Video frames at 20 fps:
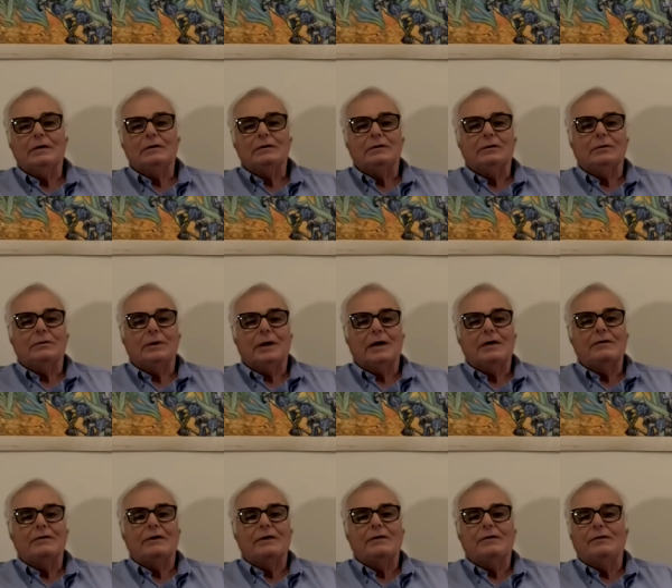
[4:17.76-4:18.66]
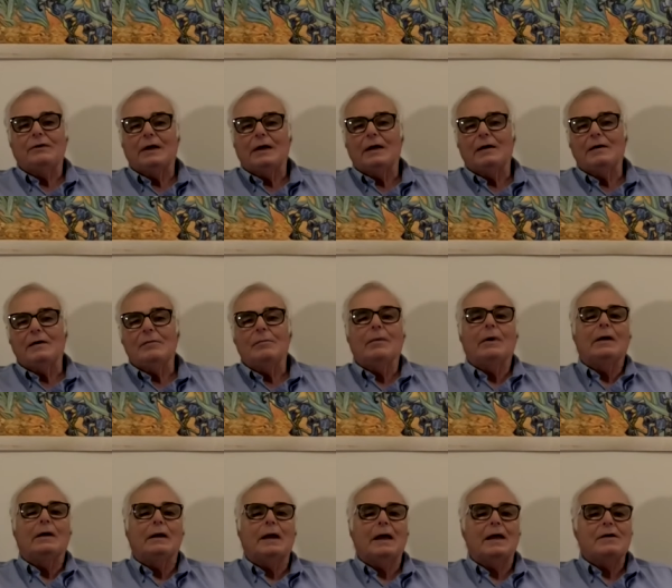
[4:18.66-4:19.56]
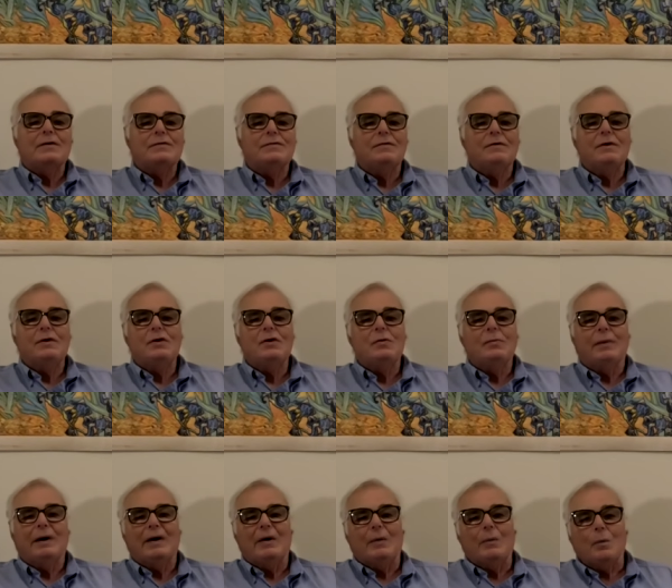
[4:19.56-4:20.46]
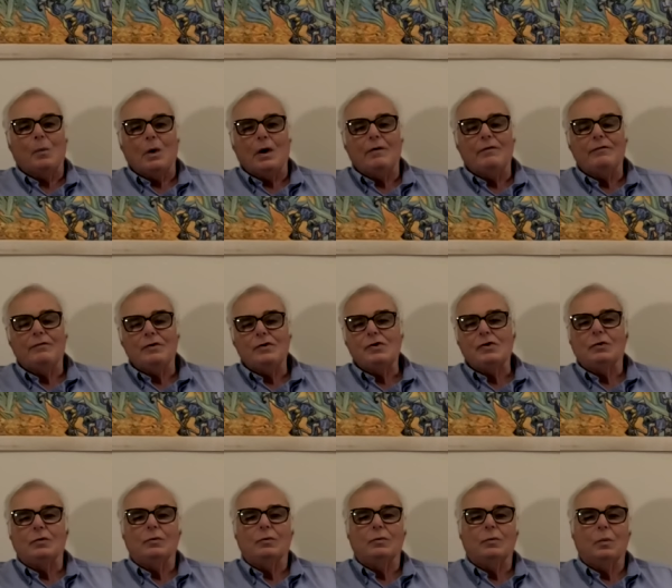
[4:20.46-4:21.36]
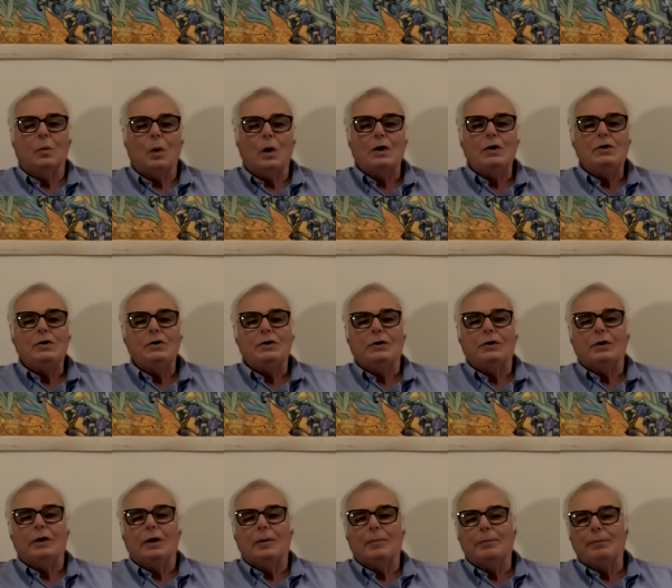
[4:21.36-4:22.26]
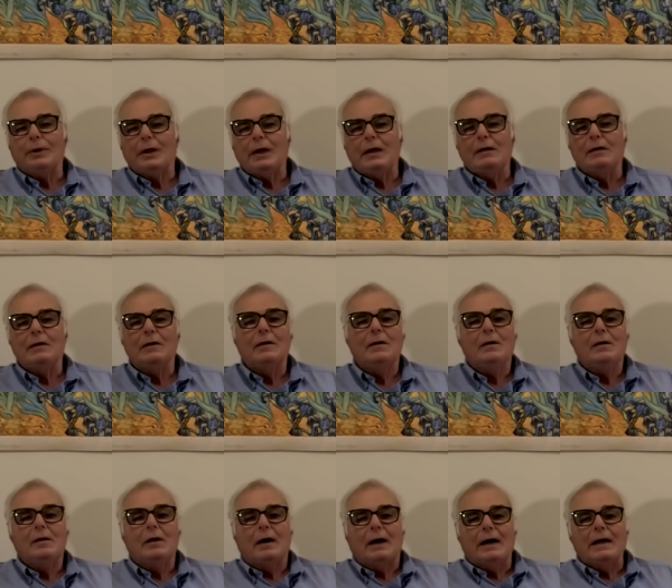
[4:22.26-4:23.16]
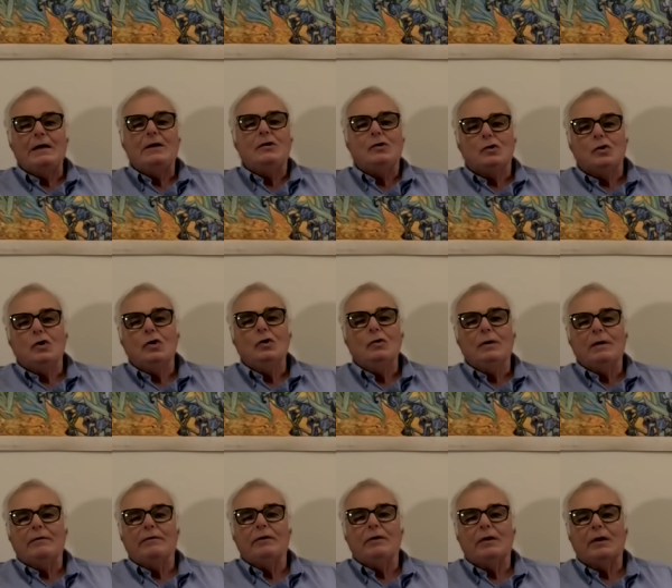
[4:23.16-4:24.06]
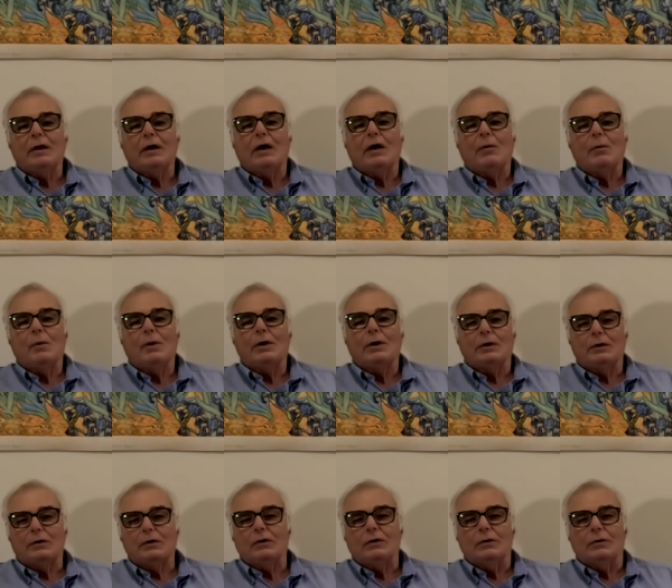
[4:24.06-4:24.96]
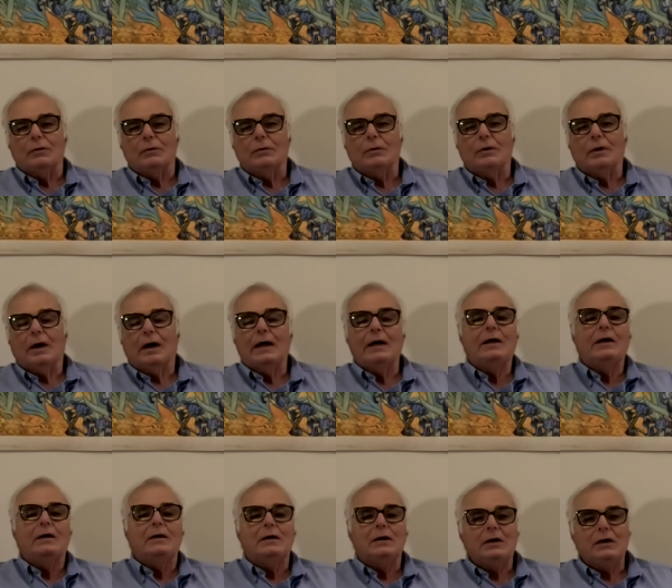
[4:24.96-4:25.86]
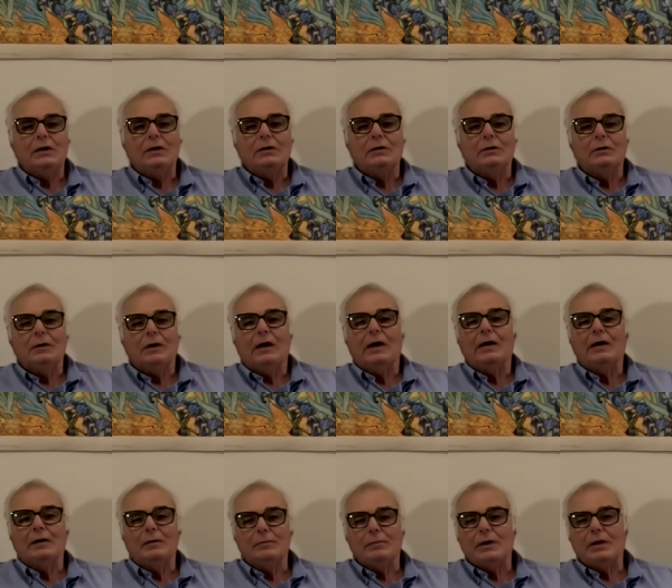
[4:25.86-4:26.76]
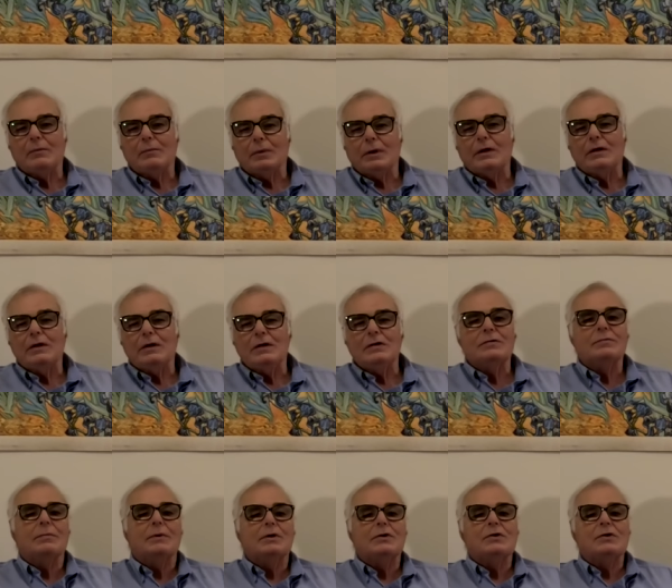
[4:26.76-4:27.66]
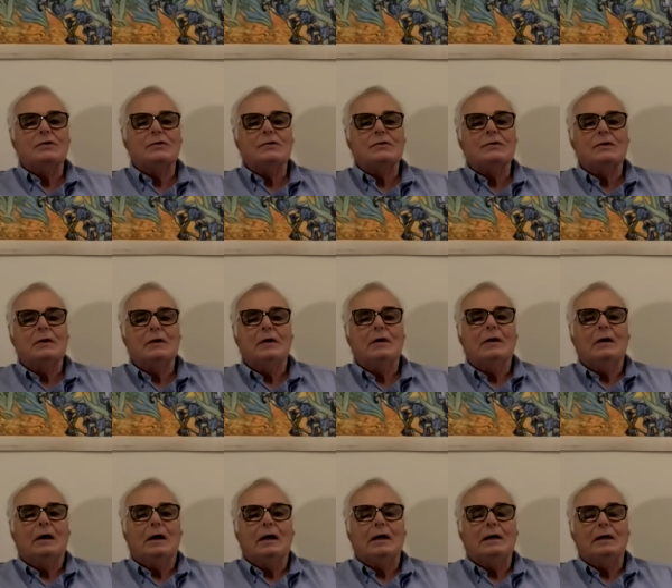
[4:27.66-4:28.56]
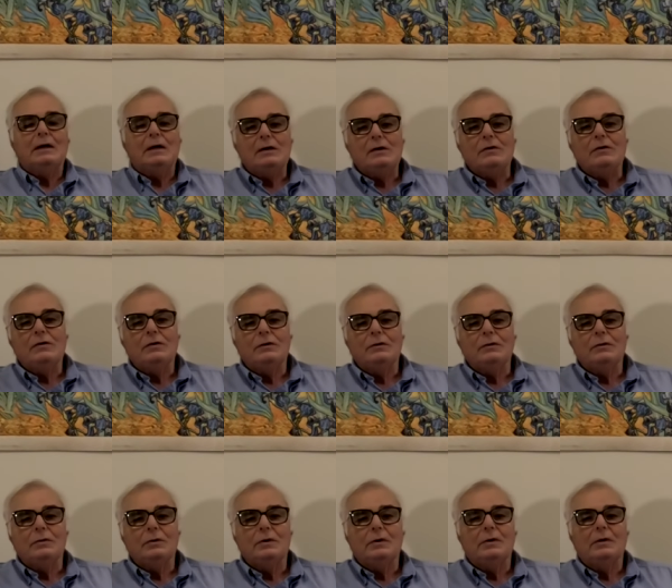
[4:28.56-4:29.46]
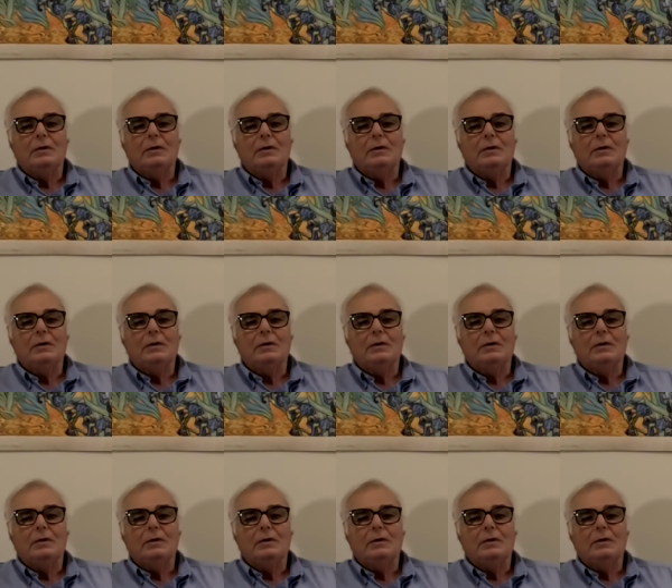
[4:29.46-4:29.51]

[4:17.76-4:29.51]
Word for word: So as I said in my last video, my official one year update, I can do everything I want to do. I can kneel, I can bend my knee as much as I need to.